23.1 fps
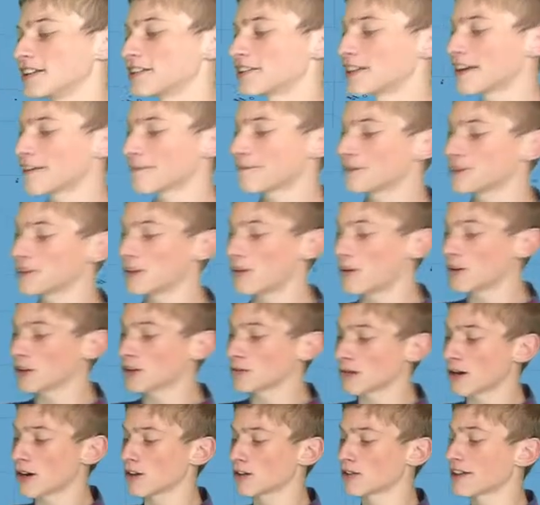Thankfully, all the
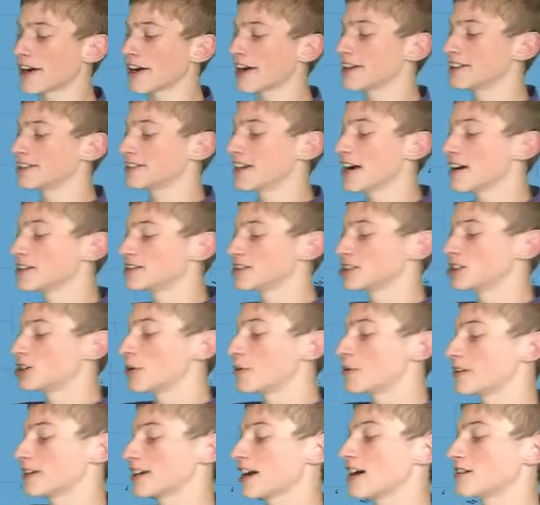model guidance has it
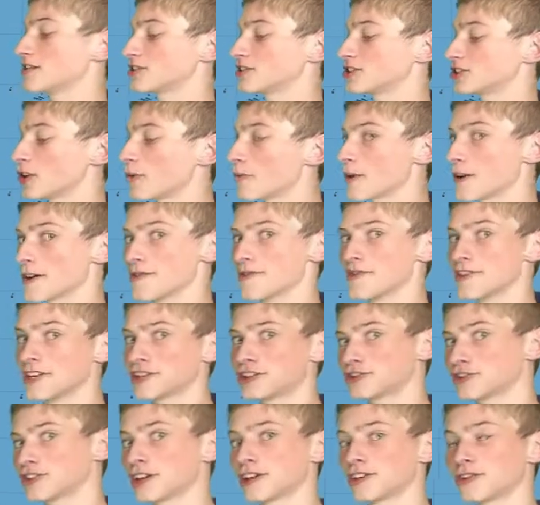going out somewhere in
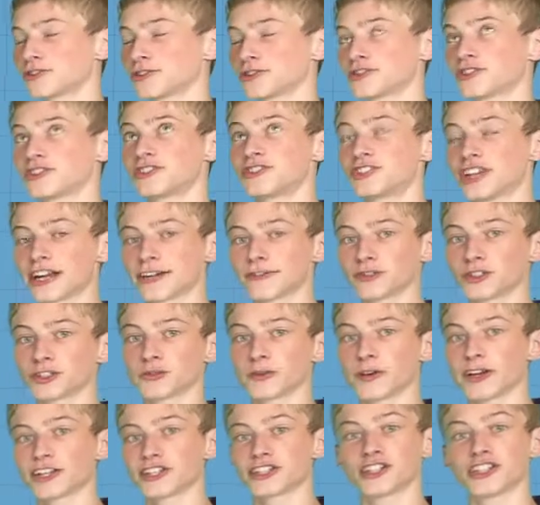this general
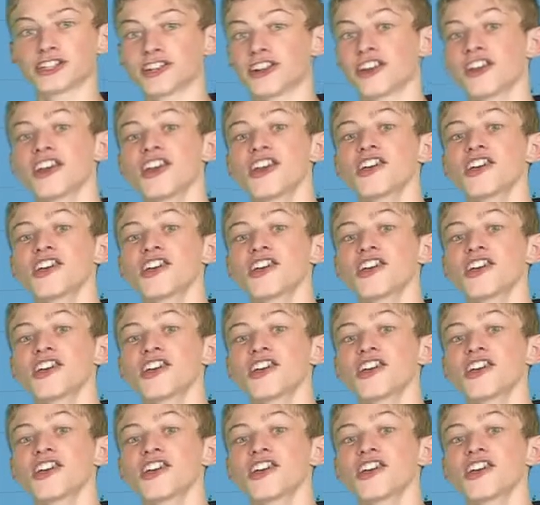direction.